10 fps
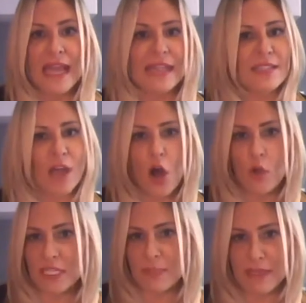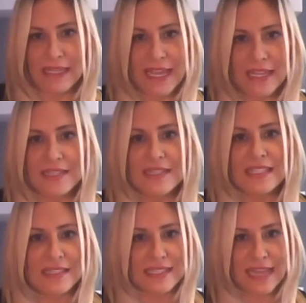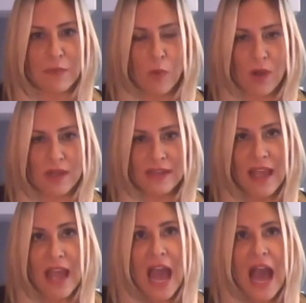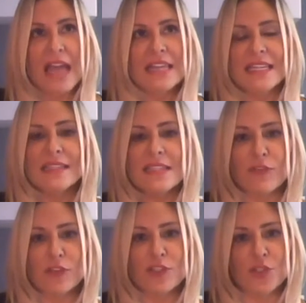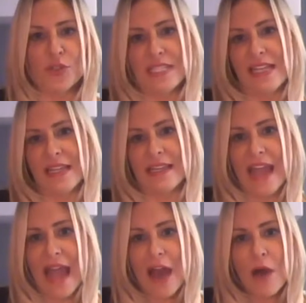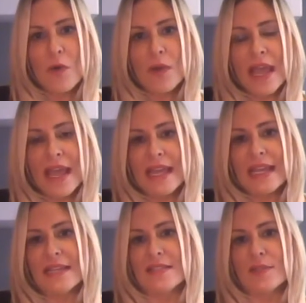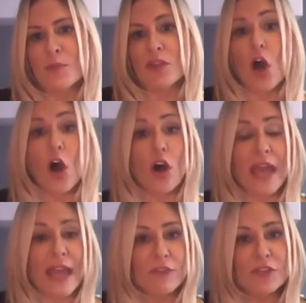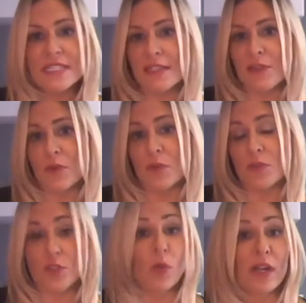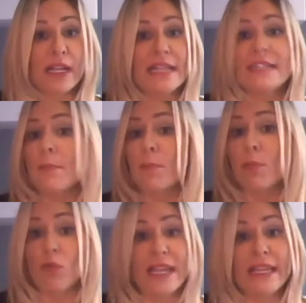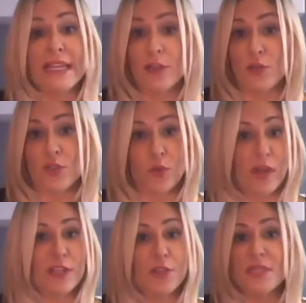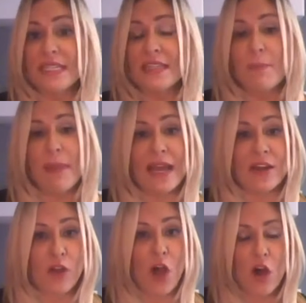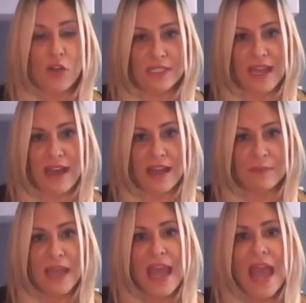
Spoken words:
It's always been the case since day one. I think the difference you're seeing now is with every single story is a breaking news story. You see the banner all the time.